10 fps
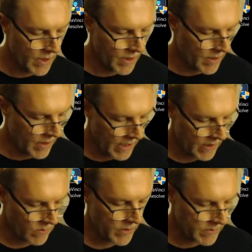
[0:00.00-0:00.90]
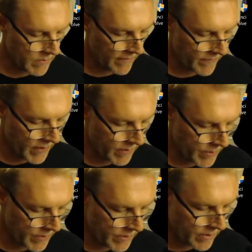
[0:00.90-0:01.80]
It wants my fingerprint
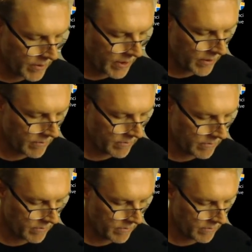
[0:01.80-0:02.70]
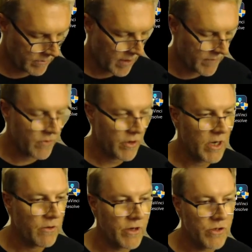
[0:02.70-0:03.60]
to log in. I've already
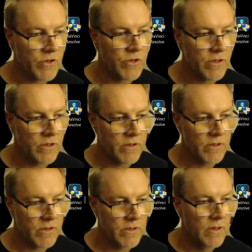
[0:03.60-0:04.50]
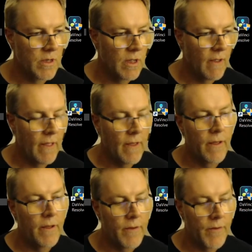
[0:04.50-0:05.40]
registered this
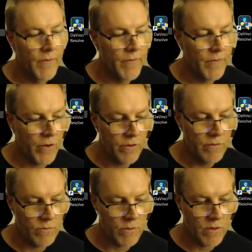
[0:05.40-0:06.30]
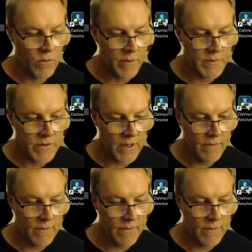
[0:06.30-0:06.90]
phone with the website.